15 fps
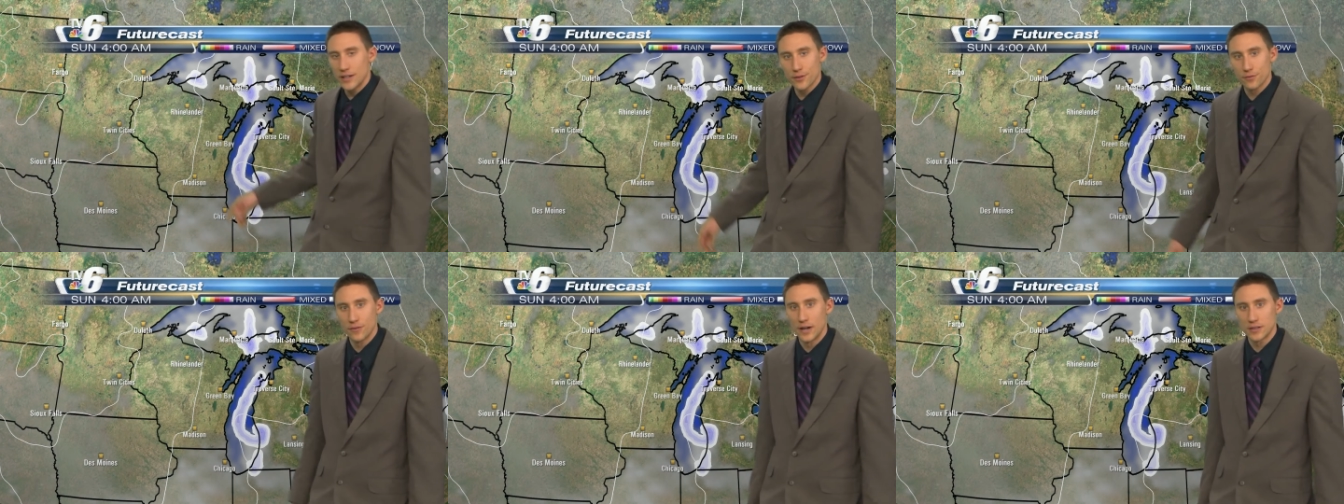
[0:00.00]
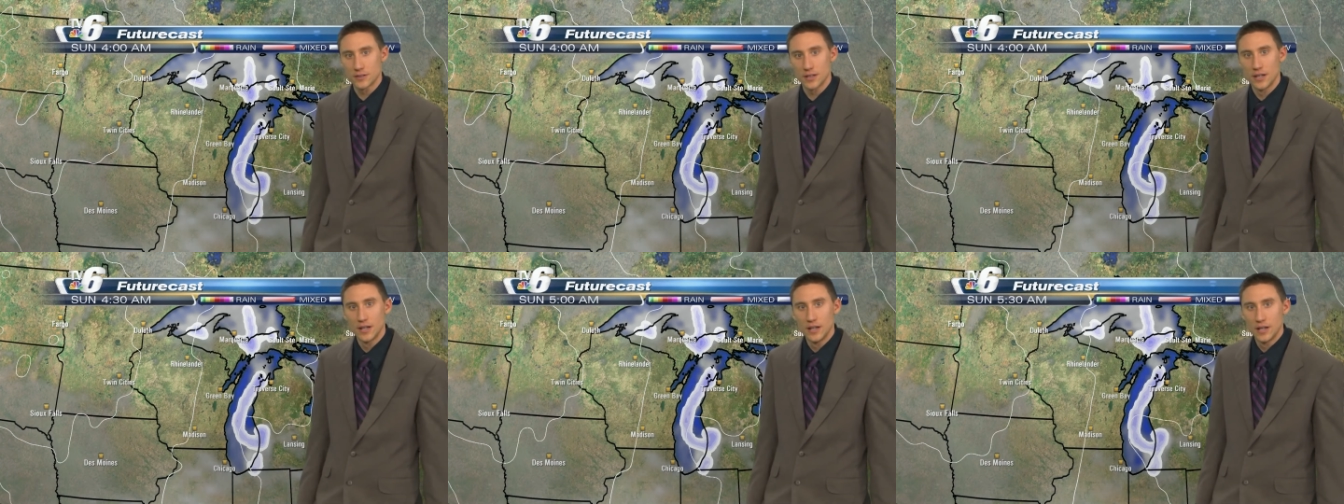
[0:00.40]
effect
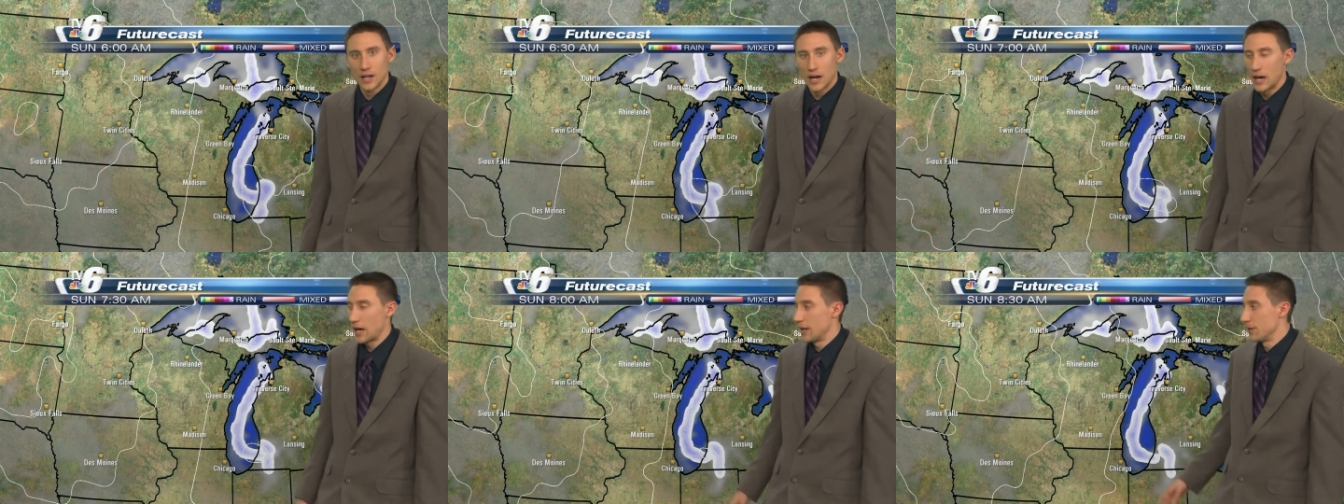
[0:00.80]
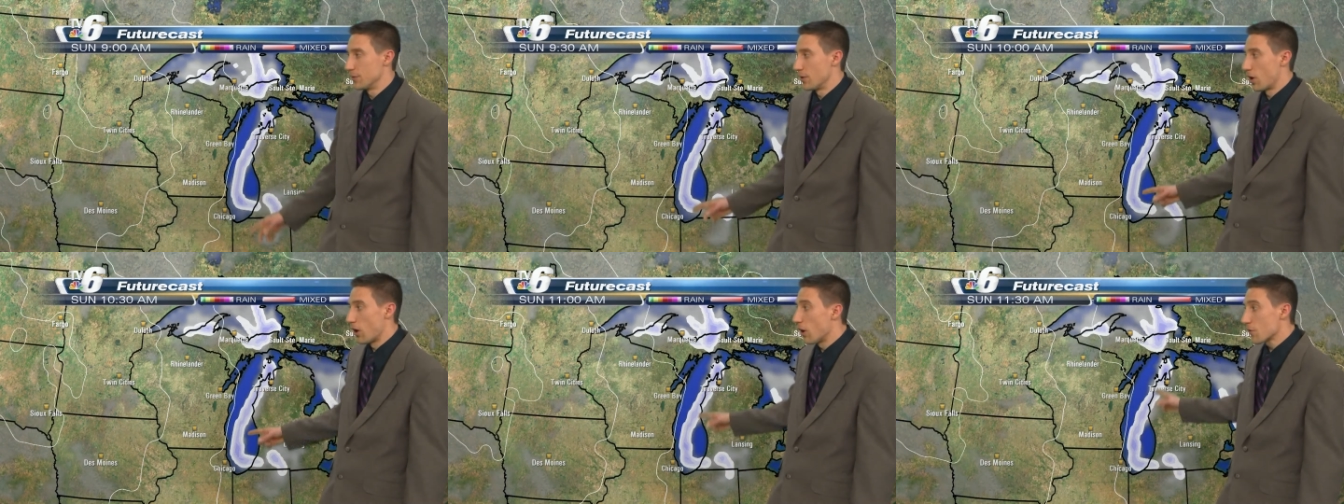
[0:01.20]
on
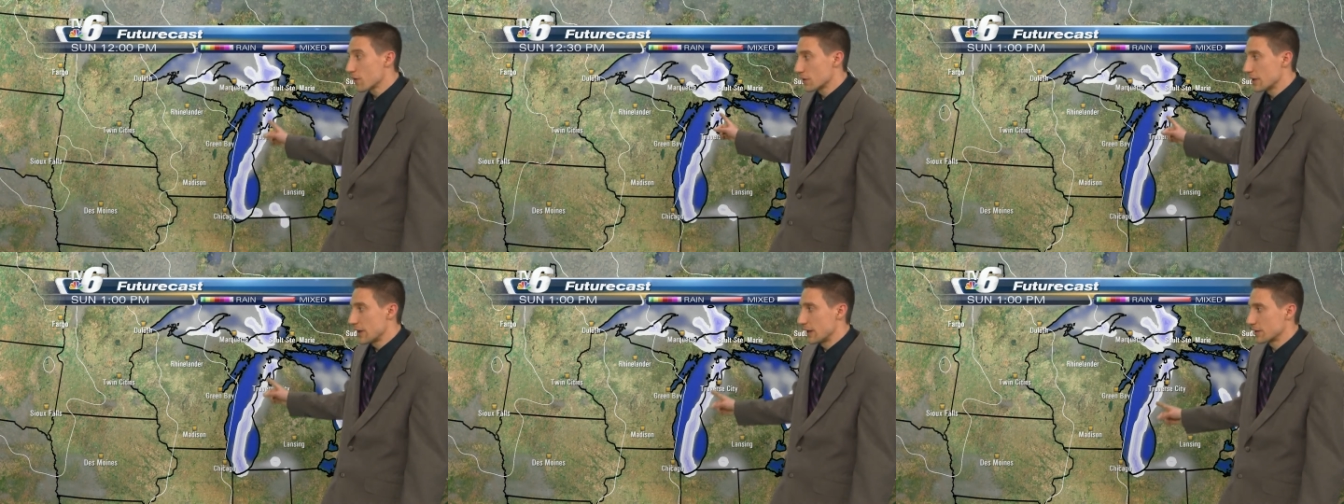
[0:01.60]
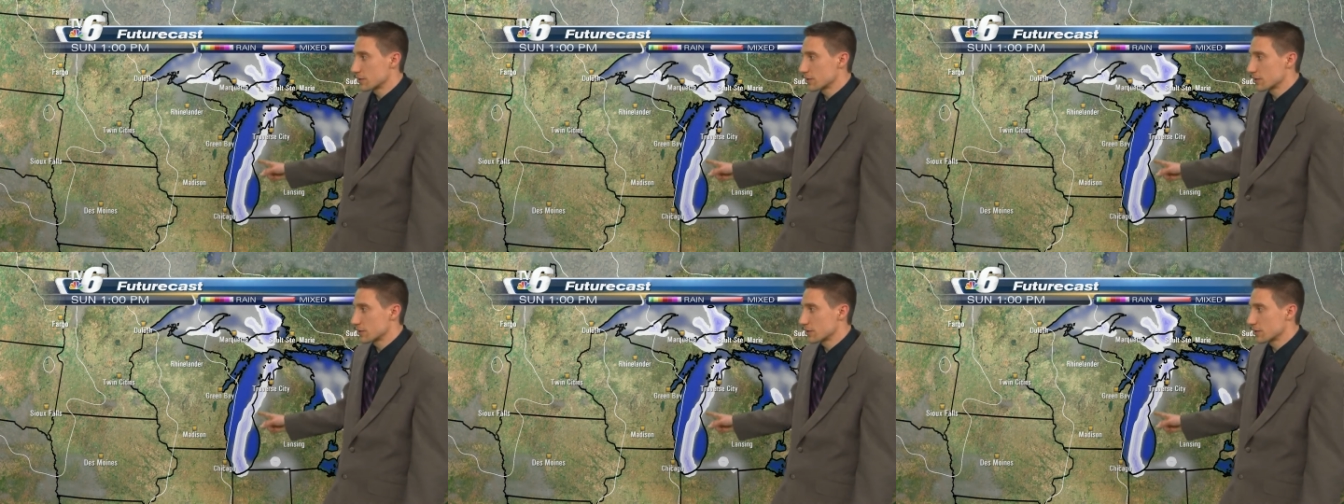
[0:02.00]
all the lake.